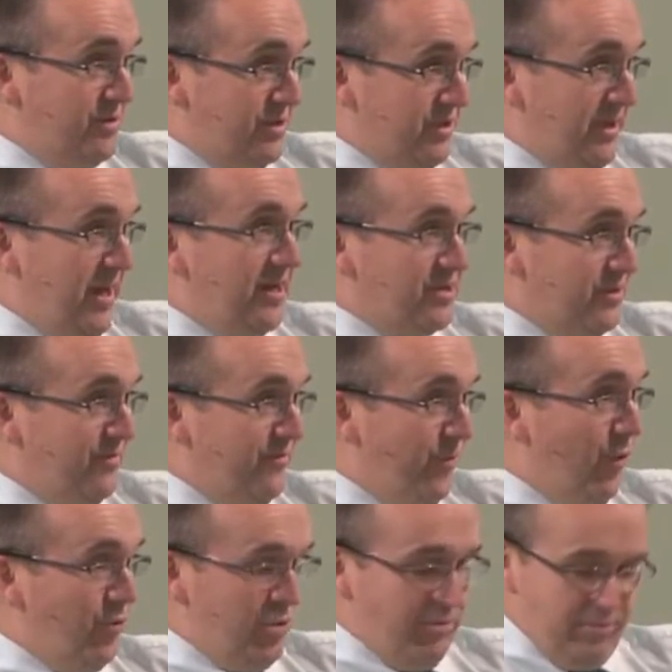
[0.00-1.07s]
It's an excellent
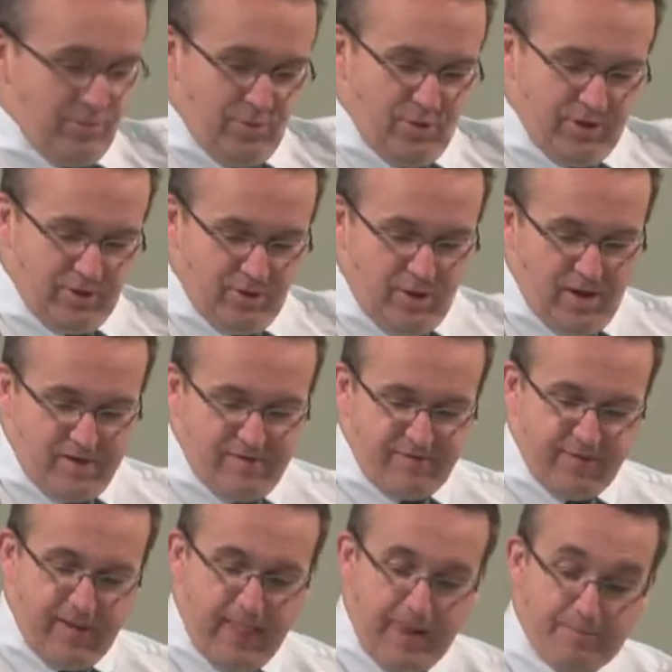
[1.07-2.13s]
volume on her
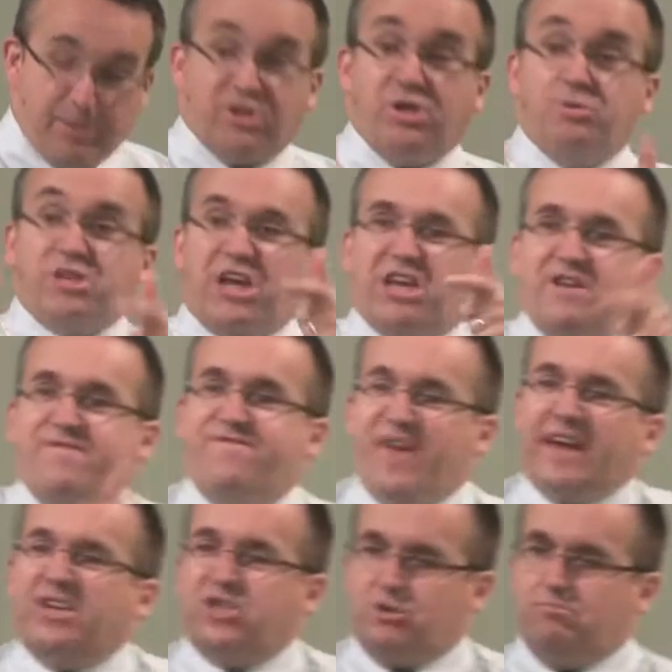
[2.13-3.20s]
life. But she was a
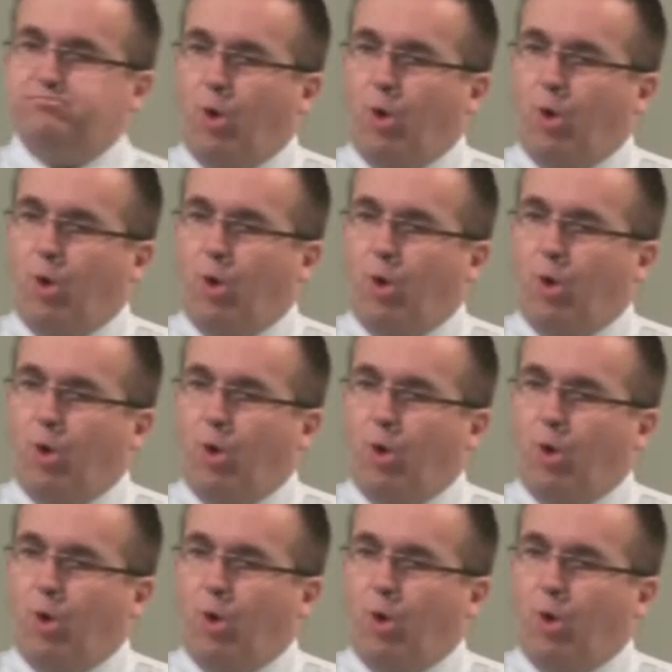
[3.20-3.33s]
conviction